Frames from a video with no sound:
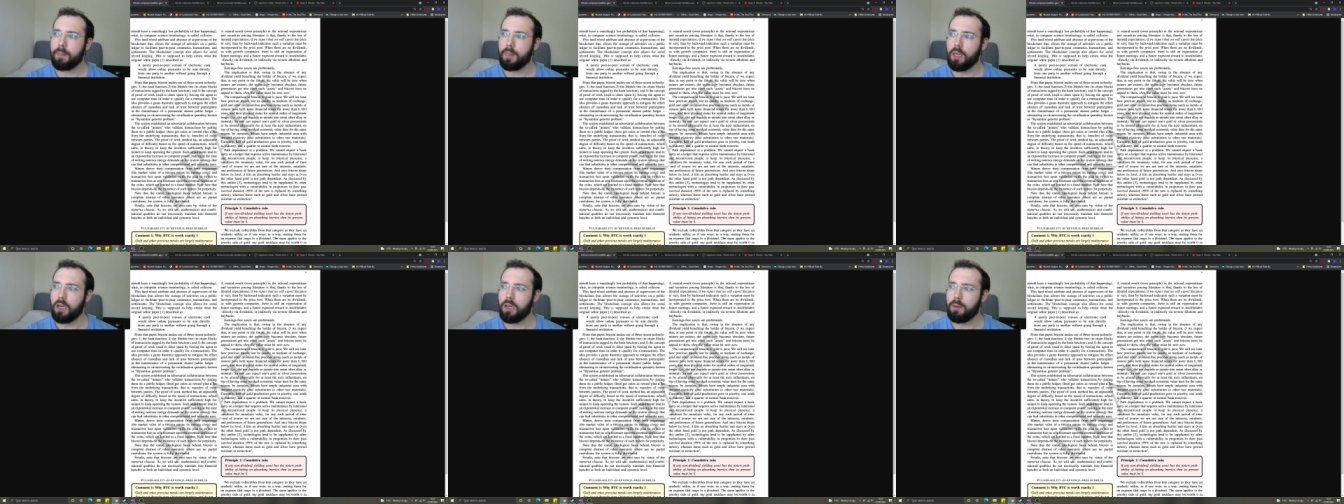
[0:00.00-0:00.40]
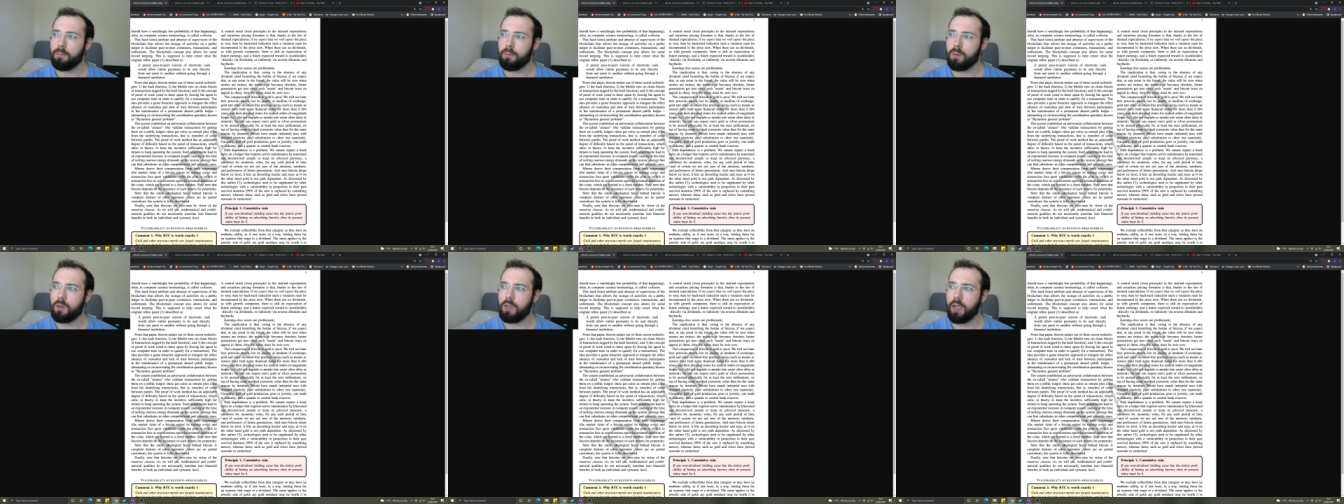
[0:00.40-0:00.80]

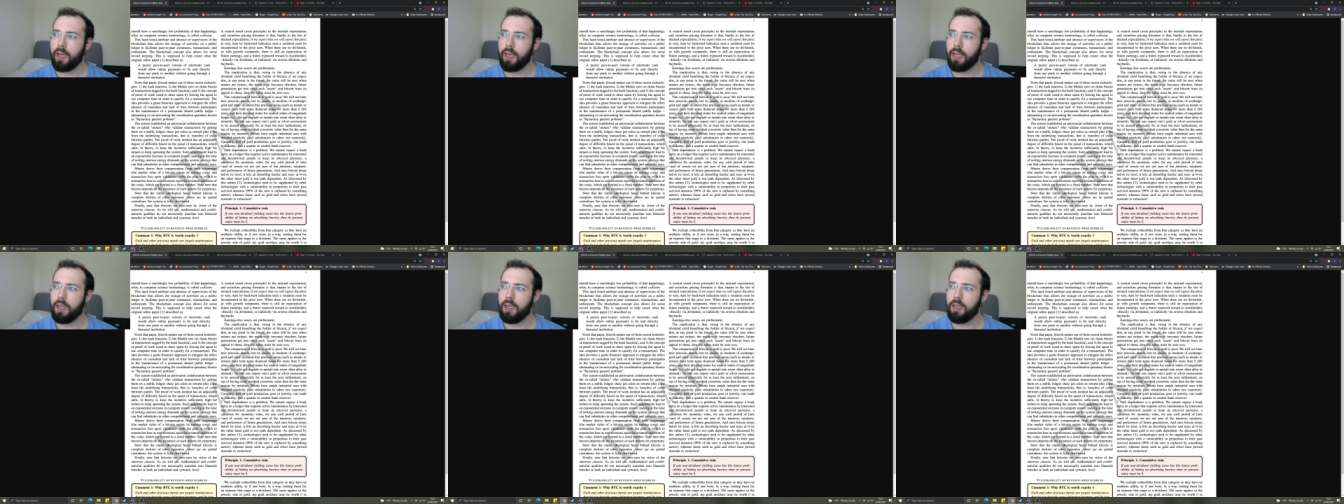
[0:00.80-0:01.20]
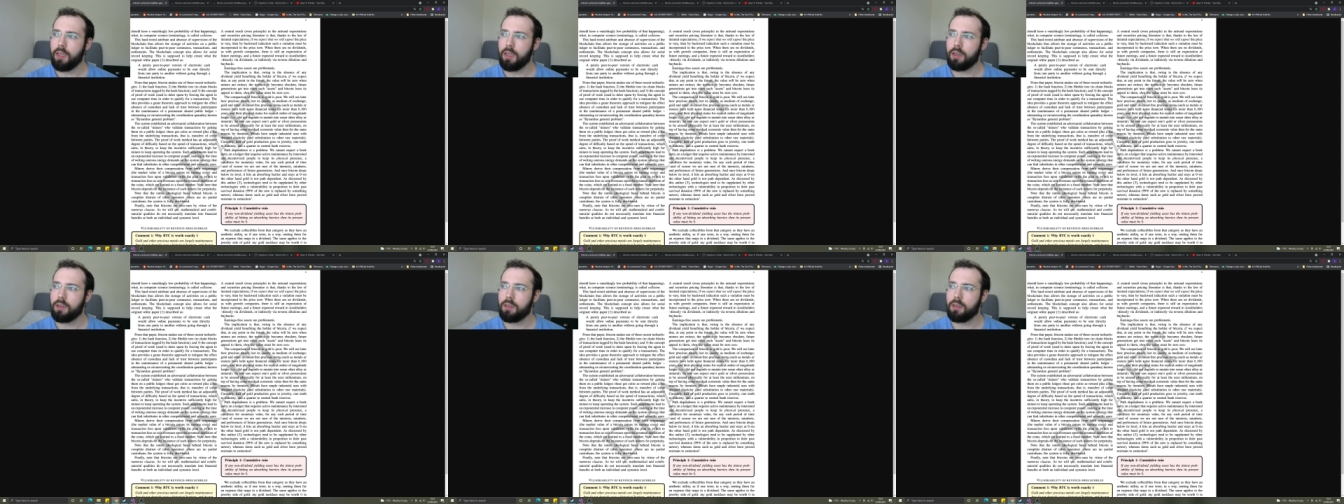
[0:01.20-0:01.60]
um,
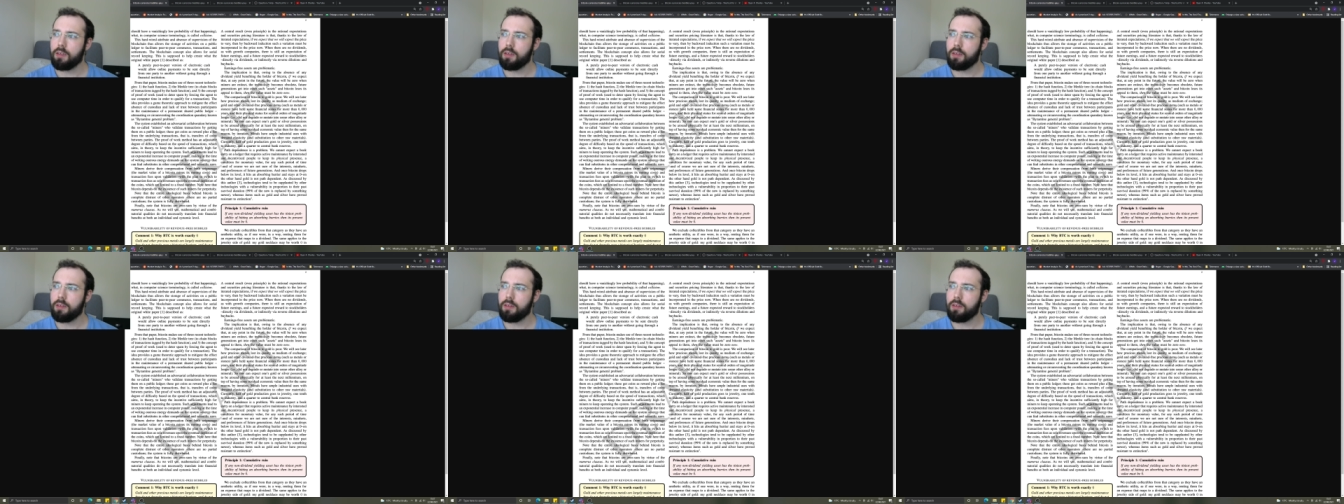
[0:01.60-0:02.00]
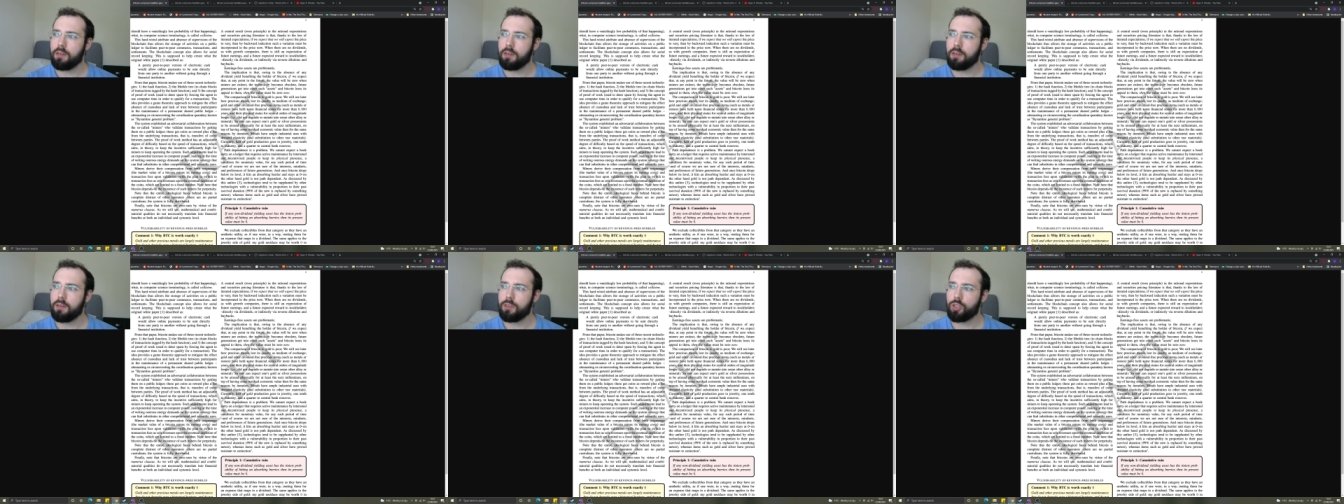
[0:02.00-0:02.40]
a
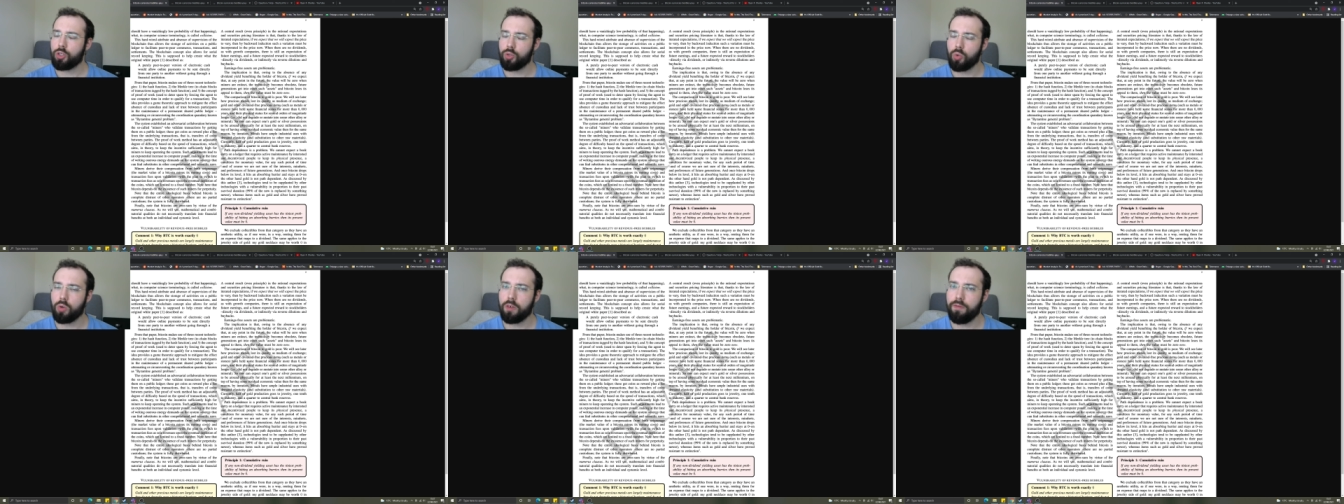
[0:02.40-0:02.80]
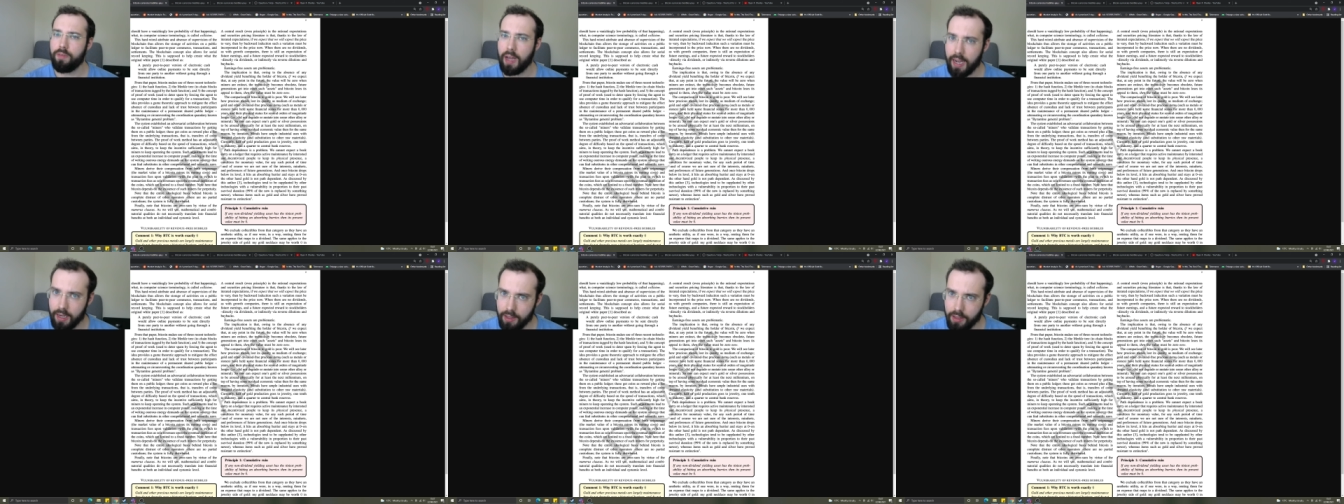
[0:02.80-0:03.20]
store of
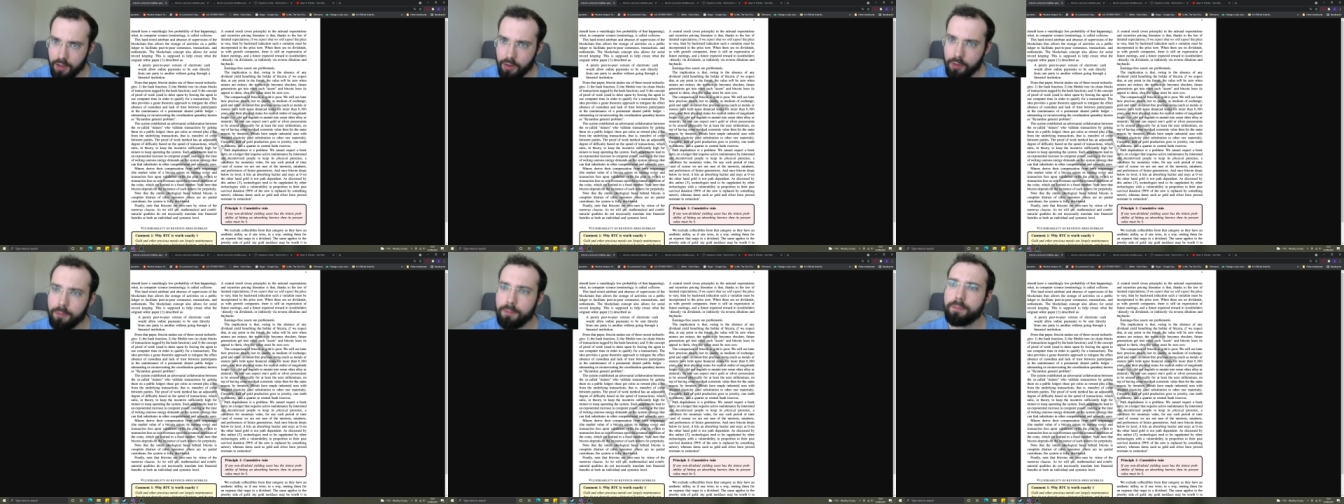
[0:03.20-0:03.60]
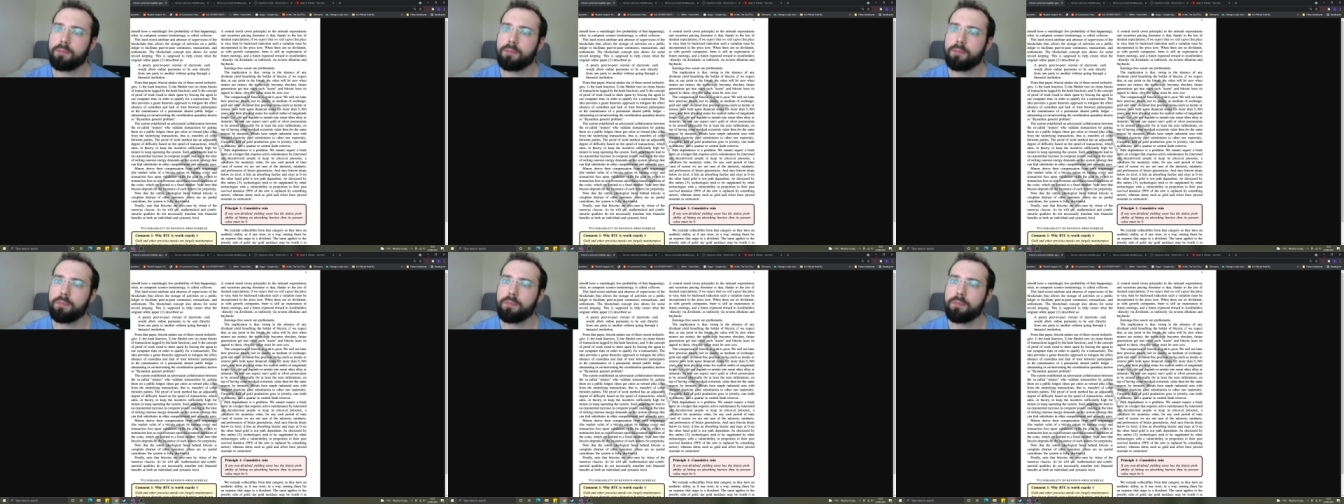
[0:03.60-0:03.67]
value